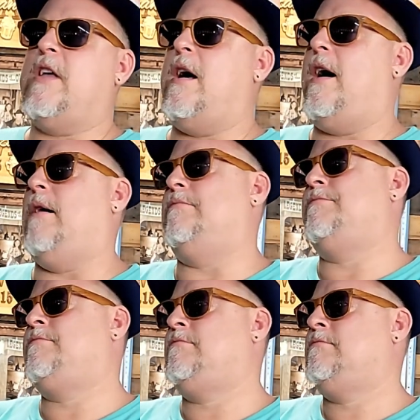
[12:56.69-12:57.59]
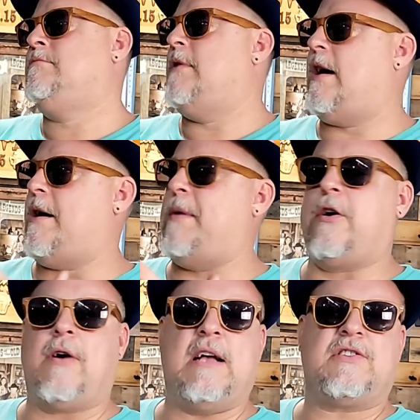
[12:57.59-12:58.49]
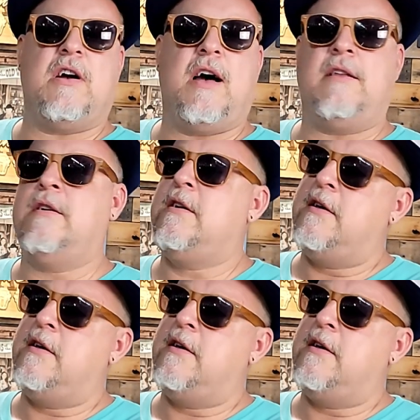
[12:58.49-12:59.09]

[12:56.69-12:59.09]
I got my grass cut.